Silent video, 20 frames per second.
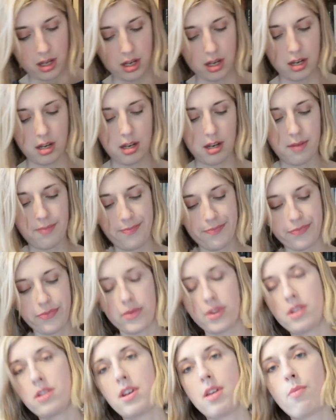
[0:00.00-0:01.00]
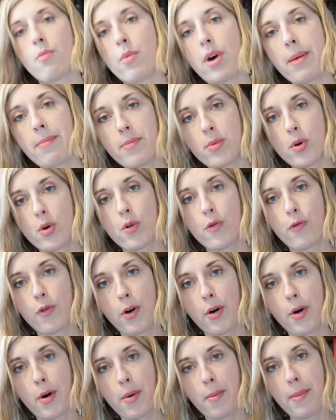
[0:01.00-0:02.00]
Um, so one more
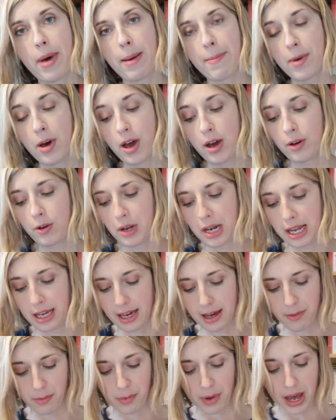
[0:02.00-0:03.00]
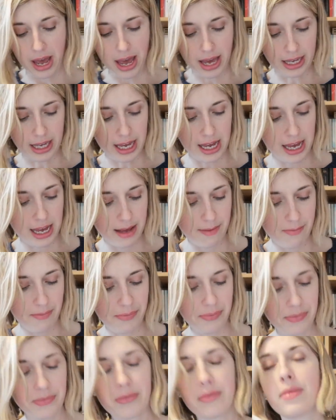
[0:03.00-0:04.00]
from my colleague at work.
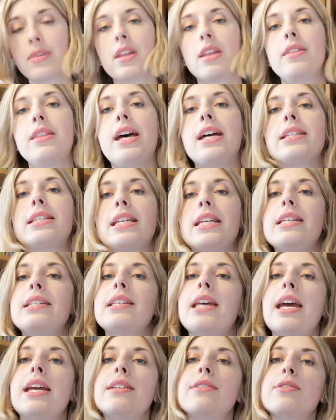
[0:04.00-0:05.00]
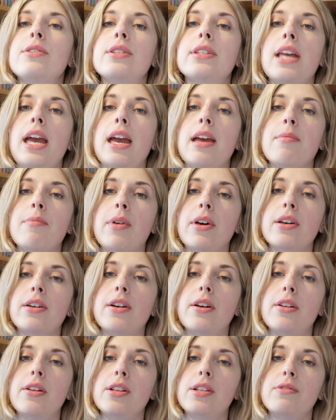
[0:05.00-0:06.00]
Um, that is Angel's Game by
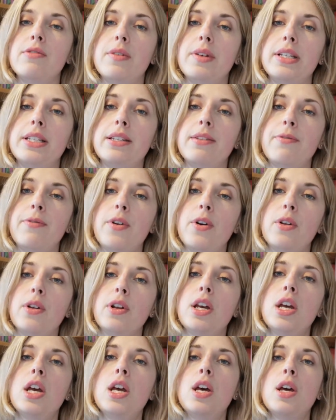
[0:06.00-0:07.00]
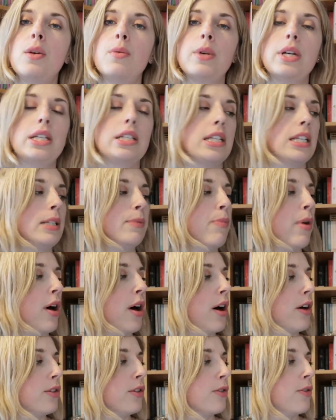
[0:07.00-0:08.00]
Carlos Ruiz Zafón, which is
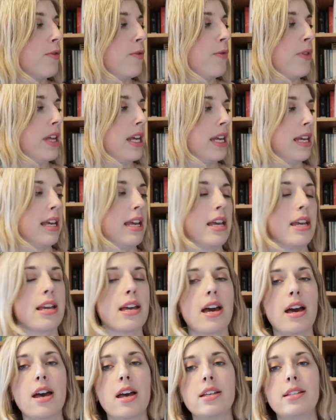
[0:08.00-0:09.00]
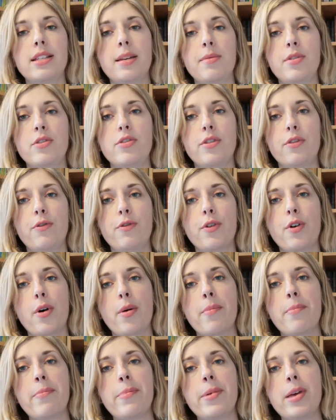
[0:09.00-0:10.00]
part of the uh, Cemetery of
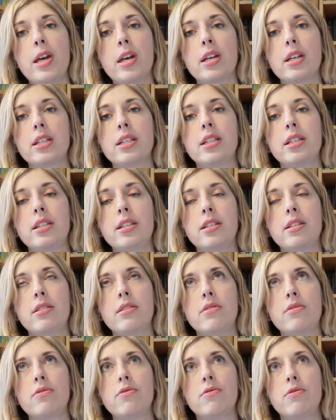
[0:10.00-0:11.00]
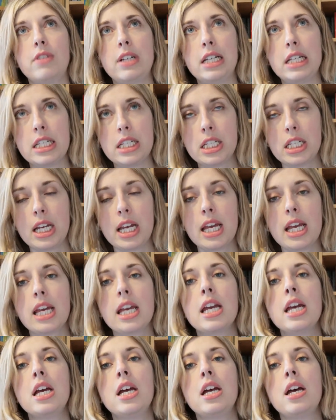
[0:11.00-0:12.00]
Forgotten Books
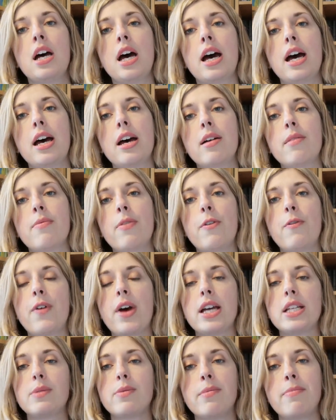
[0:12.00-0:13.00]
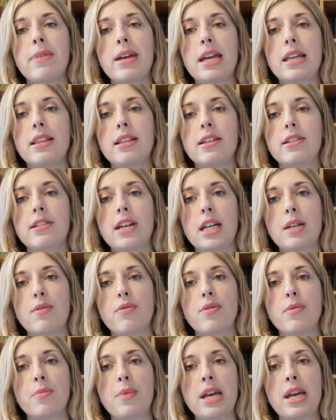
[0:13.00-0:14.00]
trilogy. Um, the first one being The Shadow
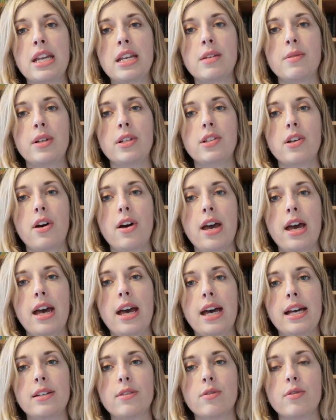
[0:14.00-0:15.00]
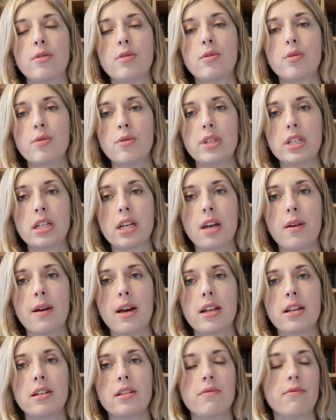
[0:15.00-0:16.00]
of the Wind, which I had on audio
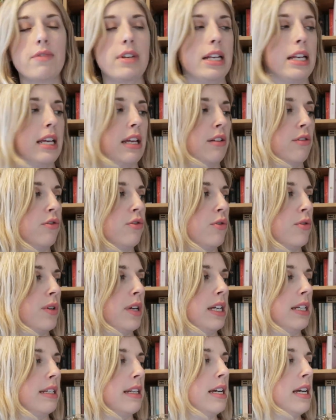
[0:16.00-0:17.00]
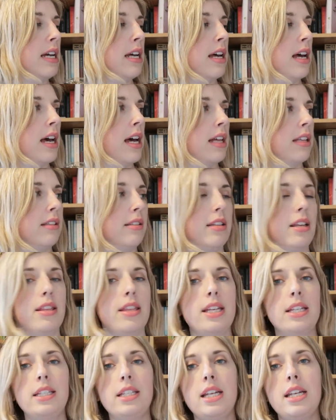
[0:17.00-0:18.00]
and really enjoyed. And so
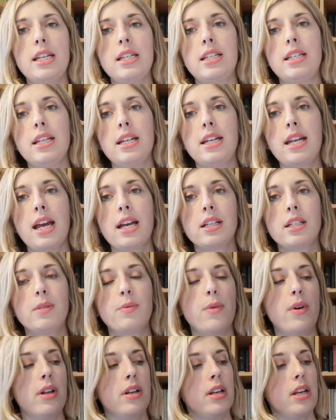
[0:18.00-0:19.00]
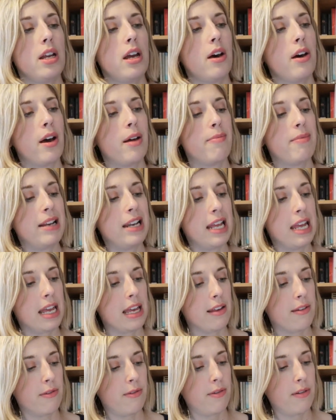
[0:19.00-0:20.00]
this is the next one, I
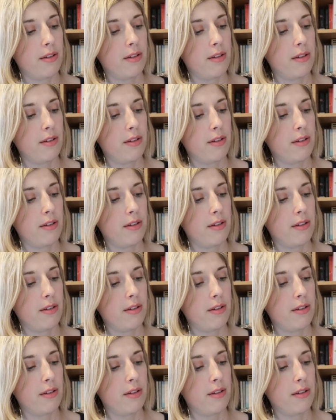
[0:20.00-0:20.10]
believe,